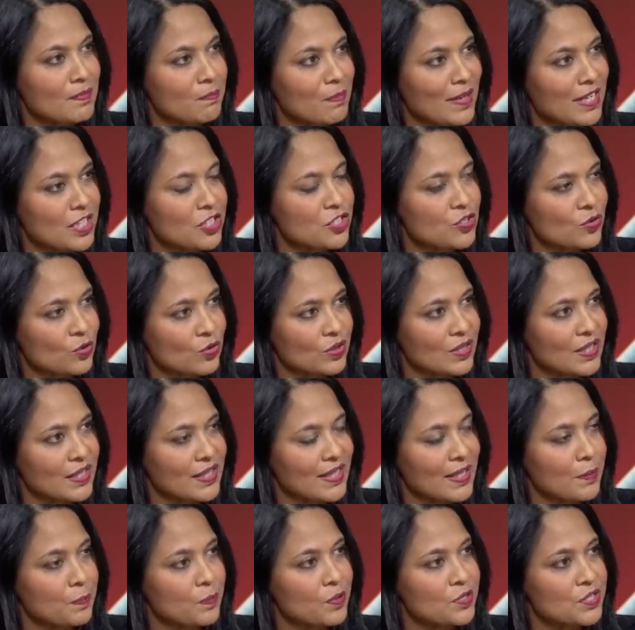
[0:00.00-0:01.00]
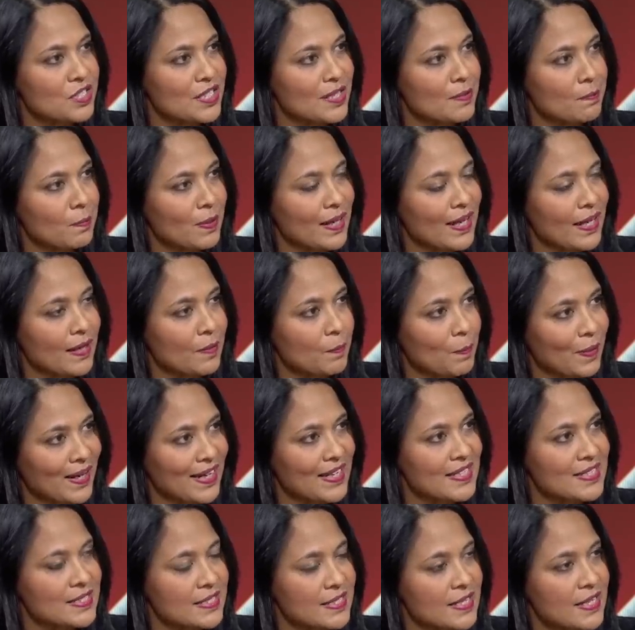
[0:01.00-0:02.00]
and make sure that they put in
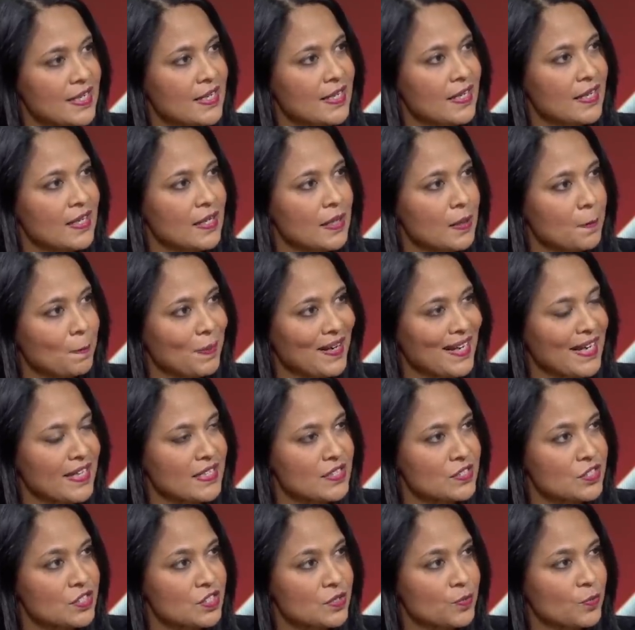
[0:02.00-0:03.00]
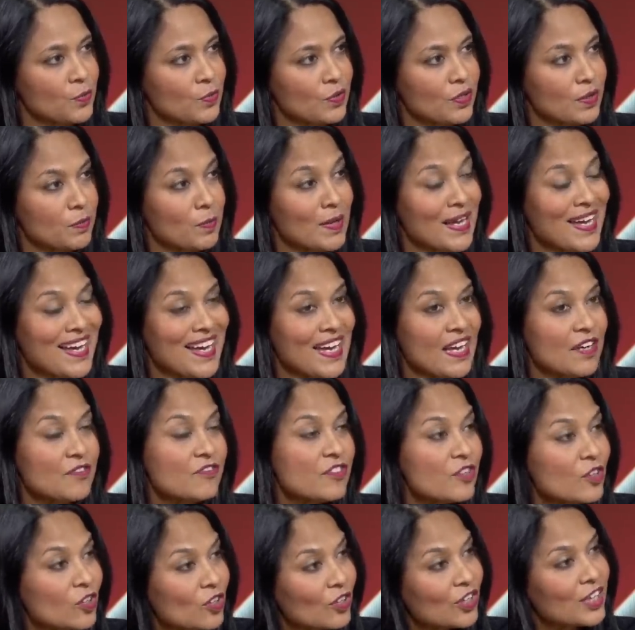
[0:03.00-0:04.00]
place plans to support them.
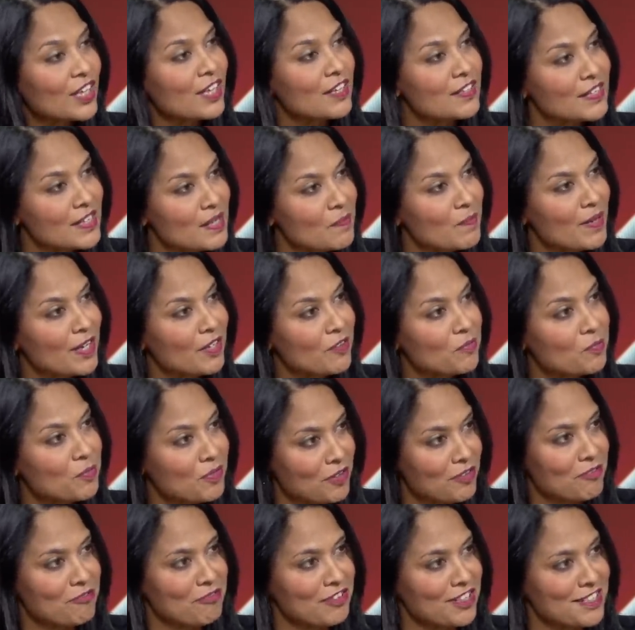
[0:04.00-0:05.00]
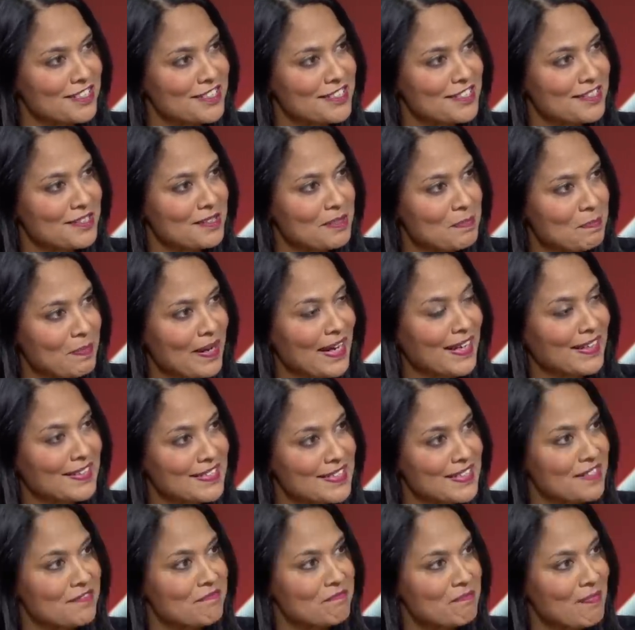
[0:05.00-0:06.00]
If you look at the amount of profits the
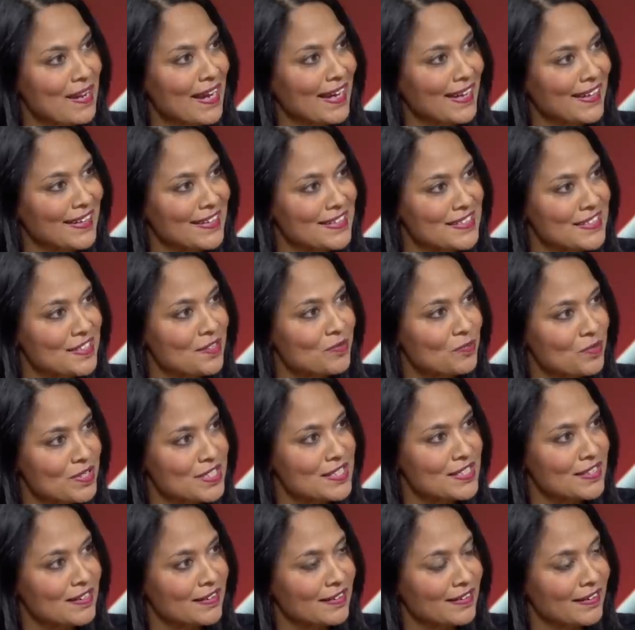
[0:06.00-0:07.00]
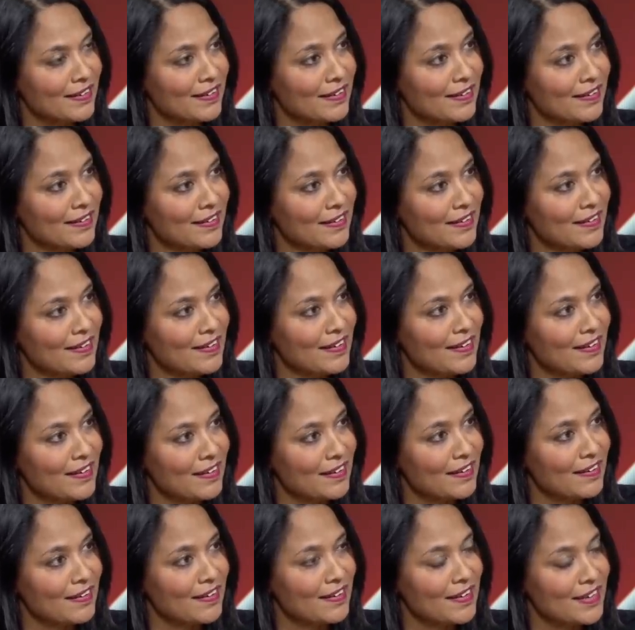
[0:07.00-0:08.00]
banks have made recently,
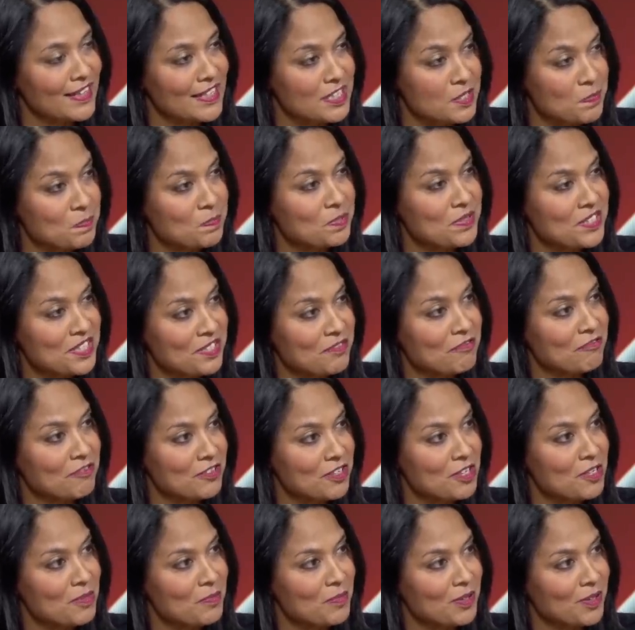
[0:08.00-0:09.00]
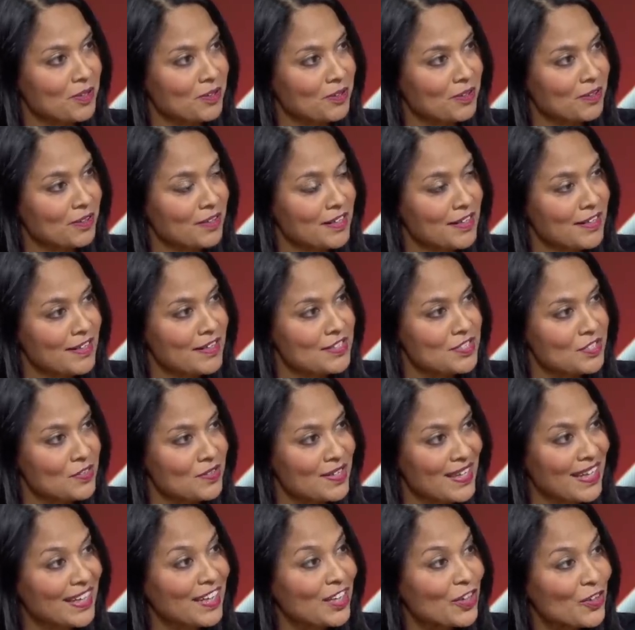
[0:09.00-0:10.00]
it's pretty phenomenal.
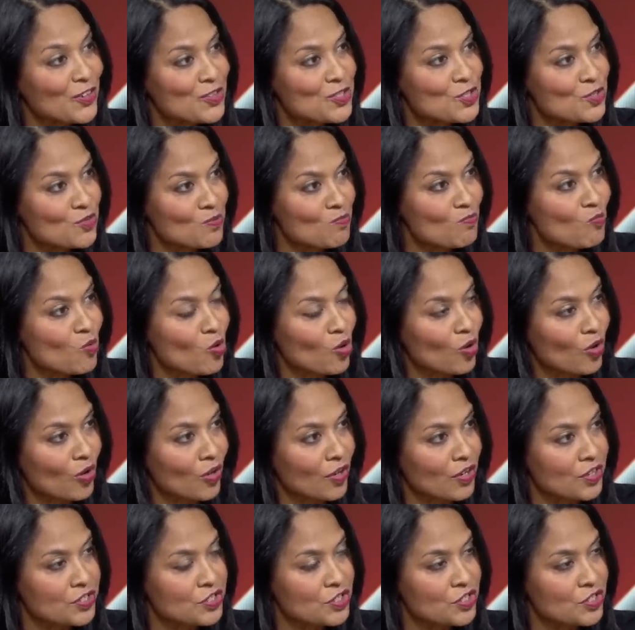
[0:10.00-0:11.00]
So they could do more